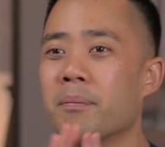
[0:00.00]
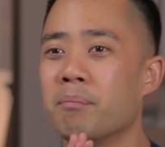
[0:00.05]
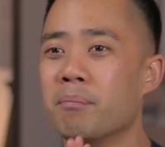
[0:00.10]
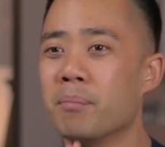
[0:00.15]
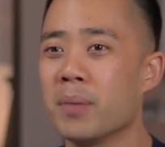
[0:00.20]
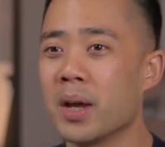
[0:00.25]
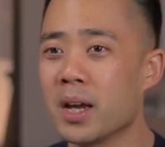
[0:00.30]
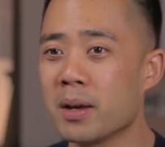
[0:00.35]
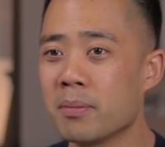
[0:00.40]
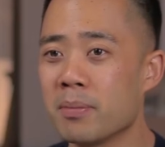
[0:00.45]

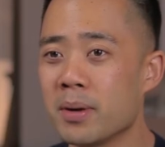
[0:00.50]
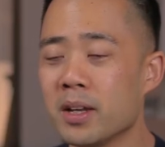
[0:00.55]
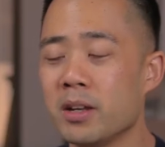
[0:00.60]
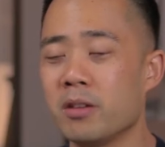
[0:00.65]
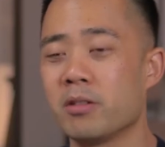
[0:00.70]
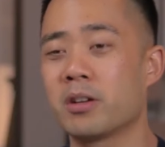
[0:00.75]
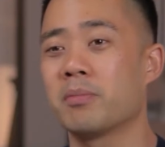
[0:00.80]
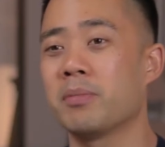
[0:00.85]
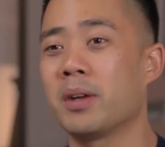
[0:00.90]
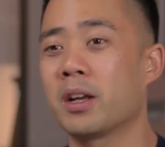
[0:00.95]
Maybe
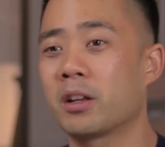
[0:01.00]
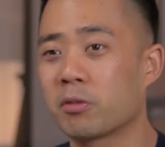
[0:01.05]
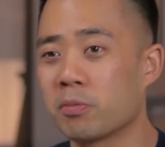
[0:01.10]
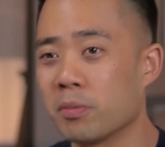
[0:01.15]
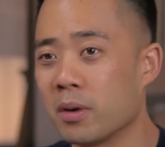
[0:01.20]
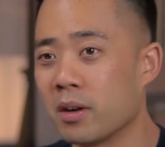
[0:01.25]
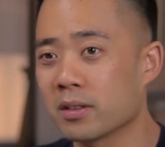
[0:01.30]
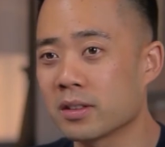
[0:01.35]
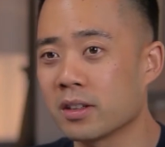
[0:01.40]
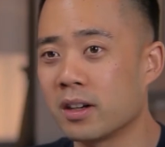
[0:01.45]
you can make
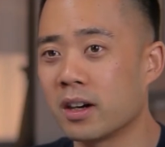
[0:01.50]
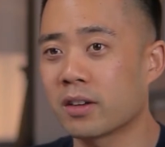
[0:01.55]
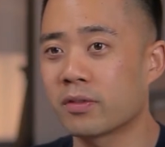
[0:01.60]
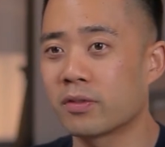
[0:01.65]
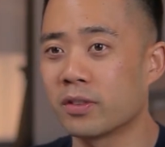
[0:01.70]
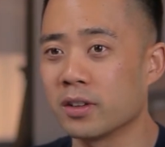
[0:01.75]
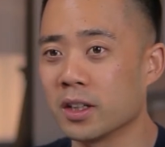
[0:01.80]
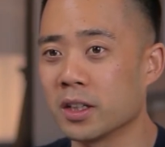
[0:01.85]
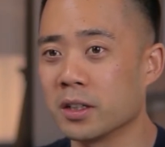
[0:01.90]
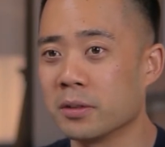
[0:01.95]
small talk
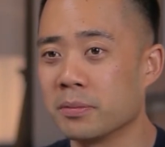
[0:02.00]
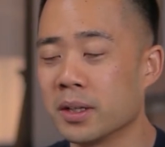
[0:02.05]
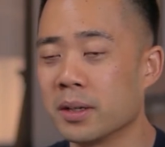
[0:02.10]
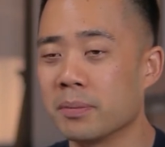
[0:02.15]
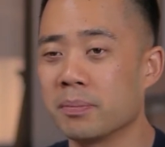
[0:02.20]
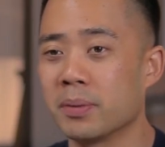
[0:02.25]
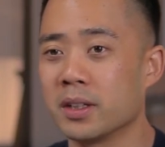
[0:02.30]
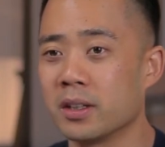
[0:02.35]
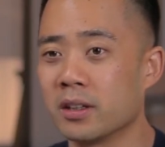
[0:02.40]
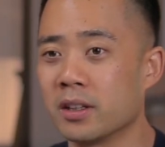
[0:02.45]
for a little
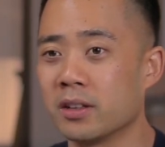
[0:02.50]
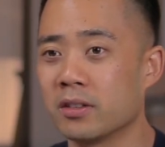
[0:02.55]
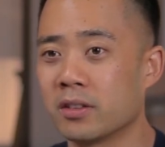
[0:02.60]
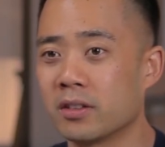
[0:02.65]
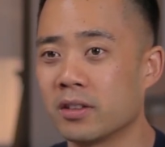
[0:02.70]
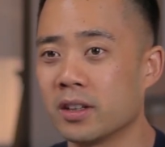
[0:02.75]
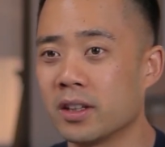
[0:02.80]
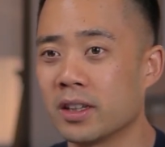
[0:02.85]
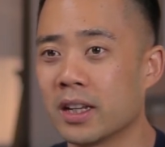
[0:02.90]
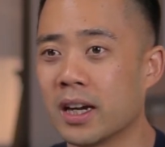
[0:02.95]
bit, but you can
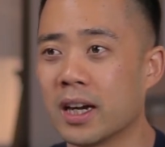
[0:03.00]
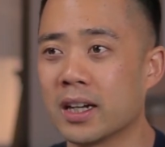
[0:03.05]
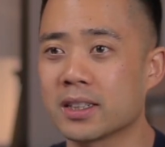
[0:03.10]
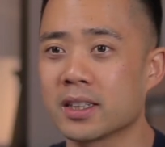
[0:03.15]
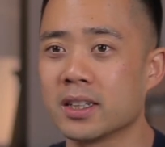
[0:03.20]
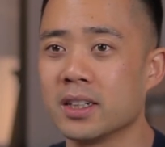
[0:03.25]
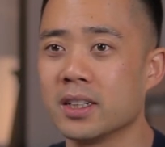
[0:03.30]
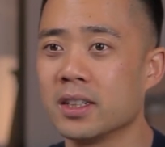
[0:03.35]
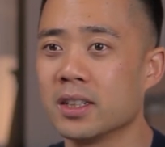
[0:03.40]
see that